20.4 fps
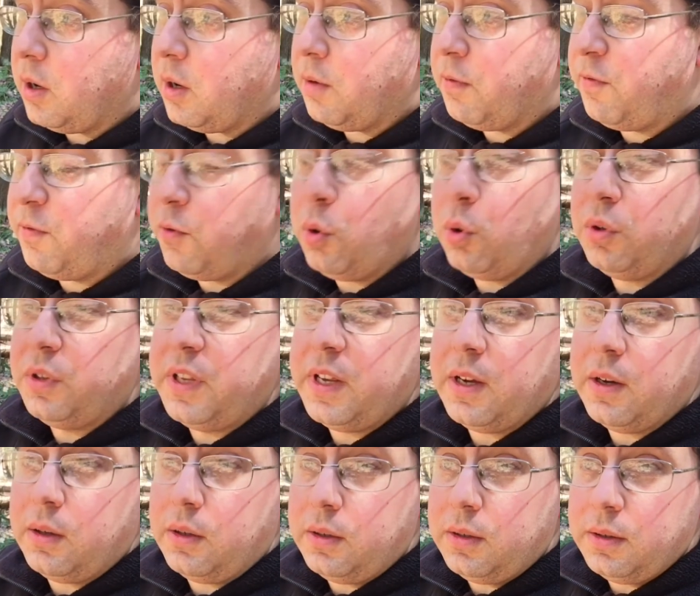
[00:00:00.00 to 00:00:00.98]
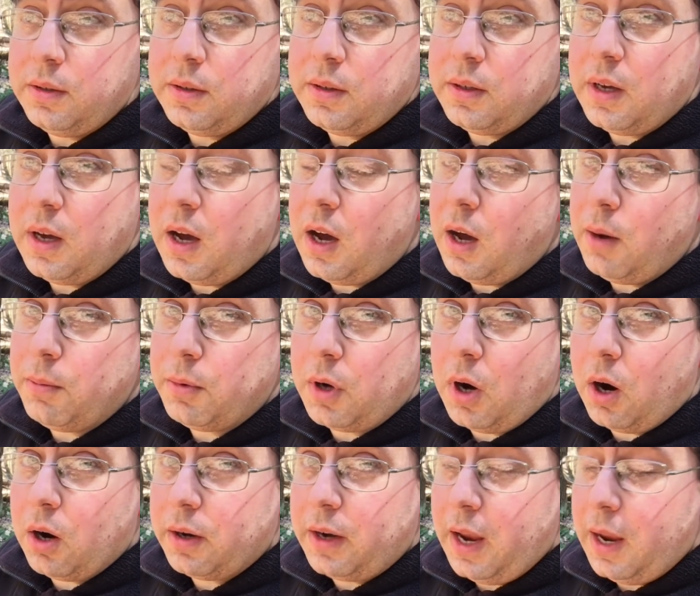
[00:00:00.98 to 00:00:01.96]
full deal
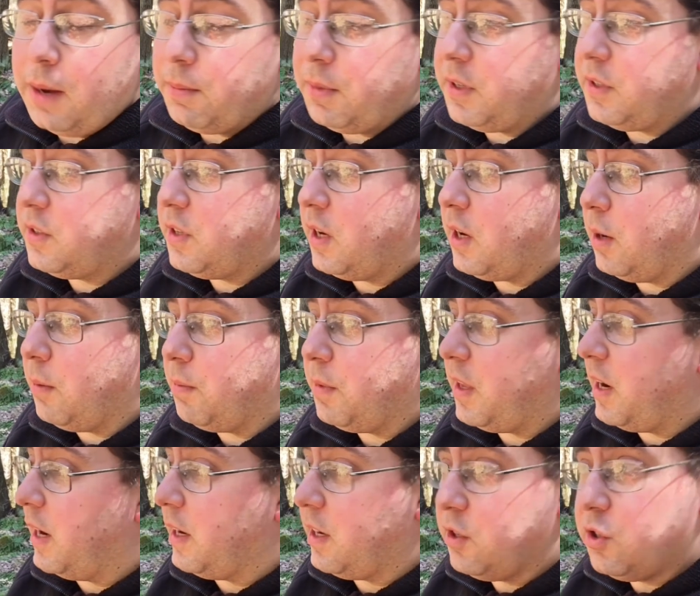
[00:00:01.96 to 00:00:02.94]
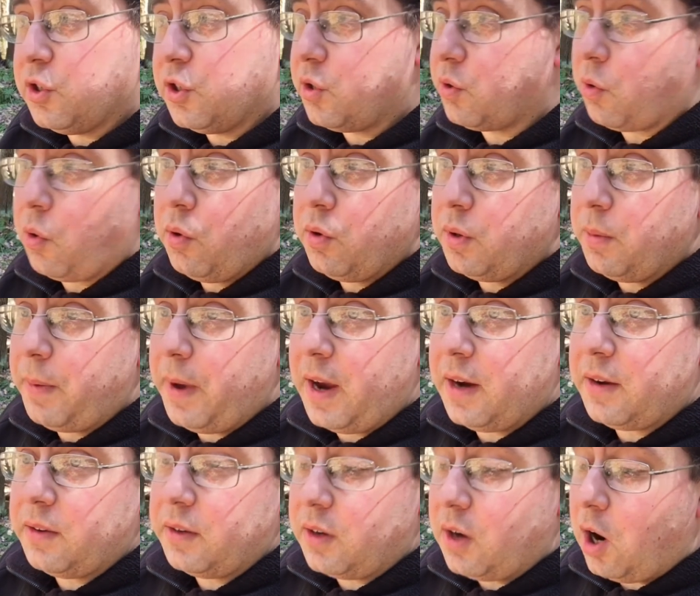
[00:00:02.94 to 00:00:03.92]
car camping setup that I could just throw in the
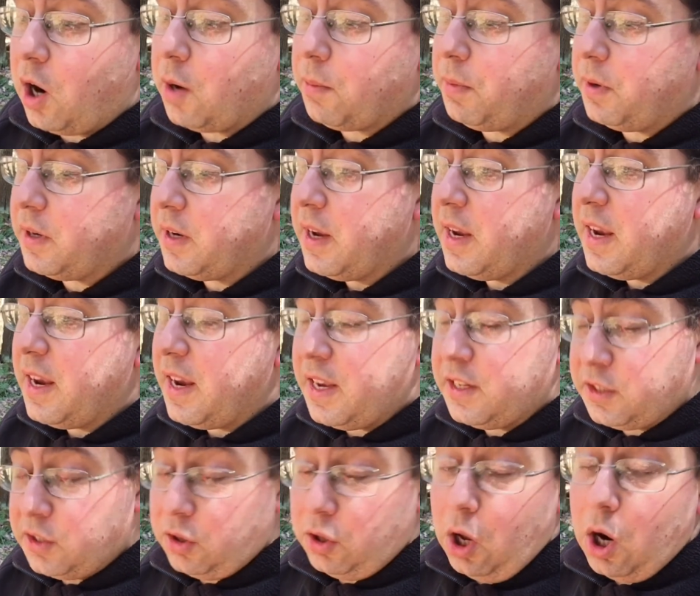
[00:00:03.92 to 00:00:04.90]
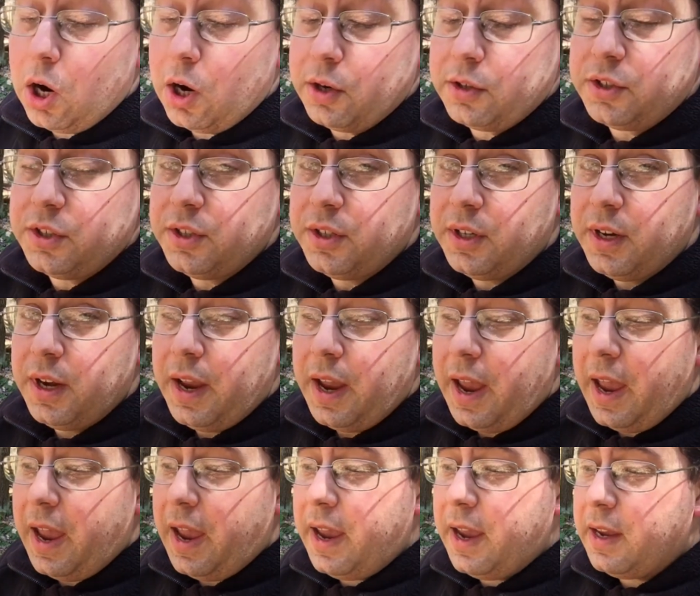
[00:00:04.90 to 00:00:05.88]
back of the car. But it's large,
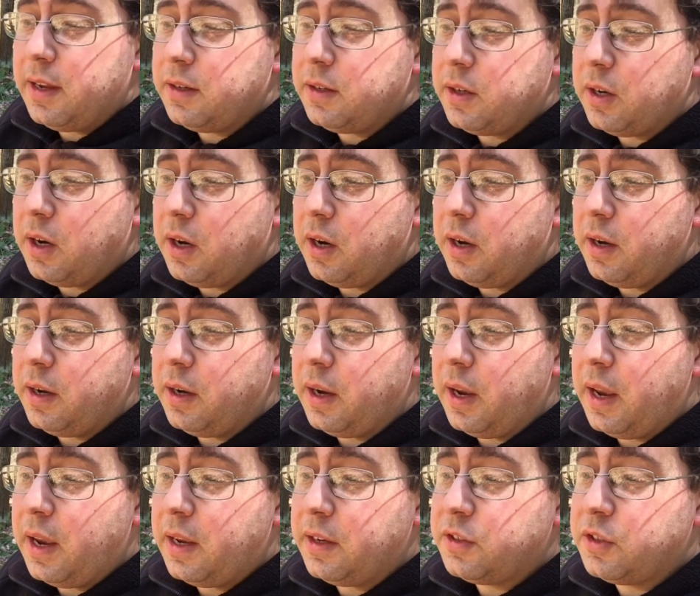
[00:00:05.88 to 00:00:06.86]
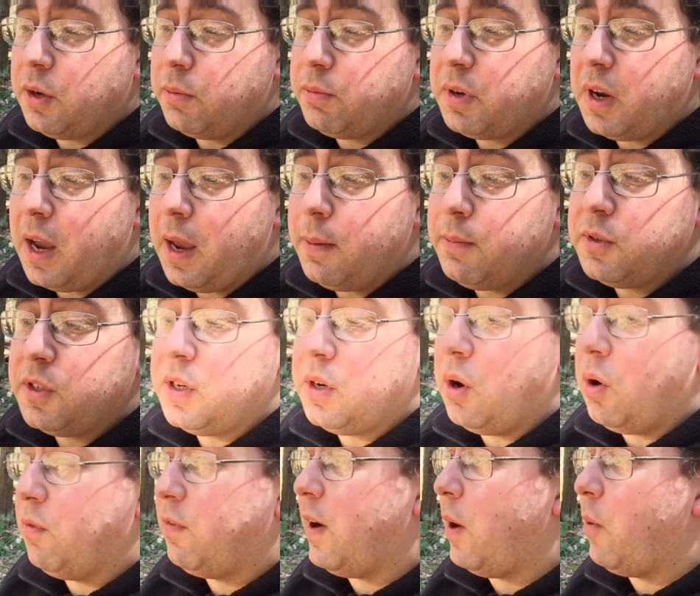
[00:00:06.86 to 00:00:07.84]
and sometimes, you
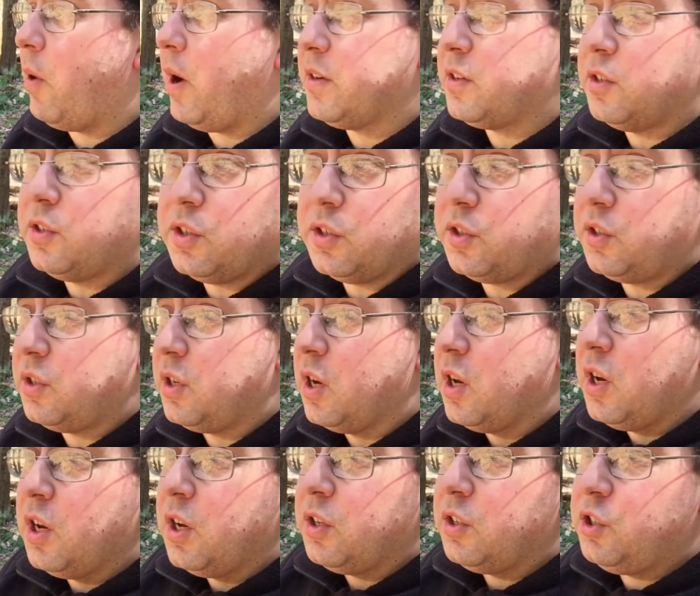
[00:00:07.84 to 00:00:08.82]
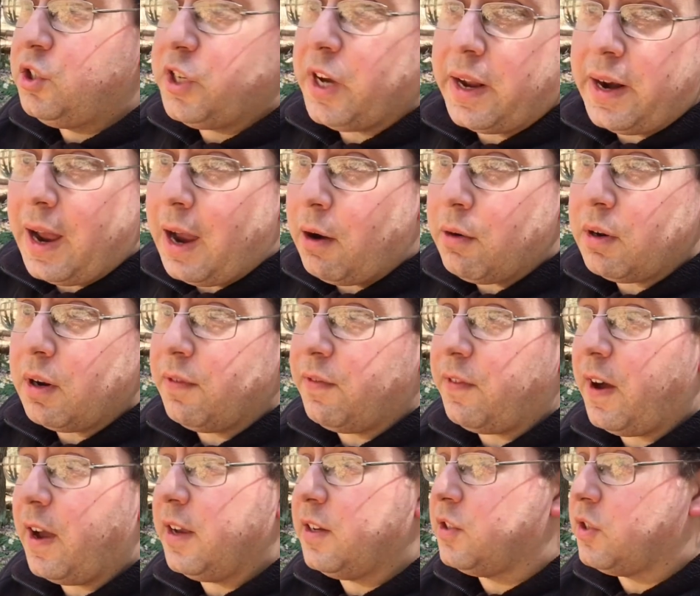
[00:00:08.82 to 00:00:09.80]
know, if I want to just jet out, if
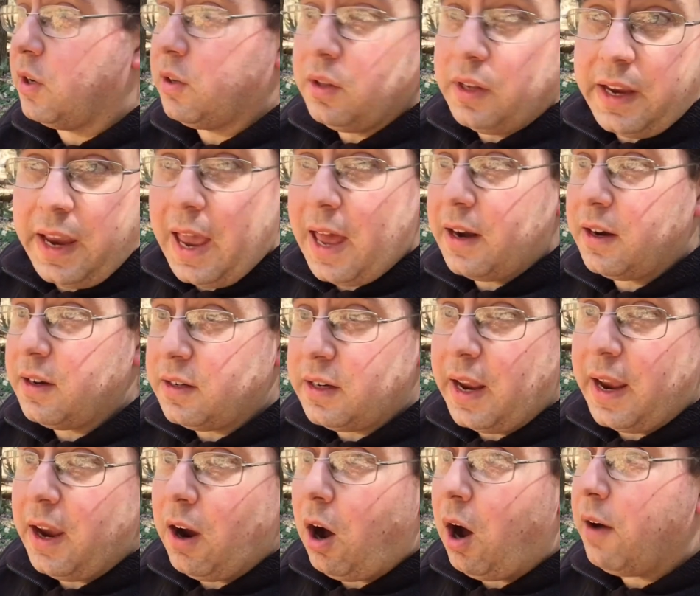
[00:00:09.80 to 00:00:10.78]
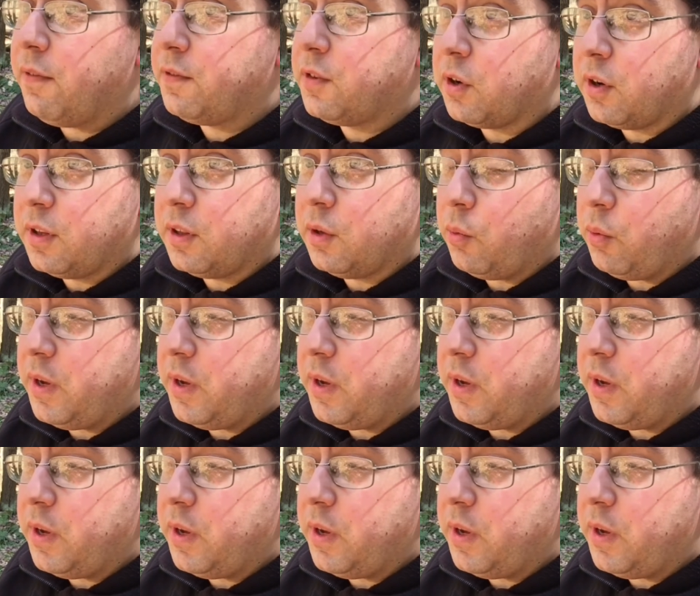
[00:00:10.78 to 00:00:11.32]
I suddenly had a day off during the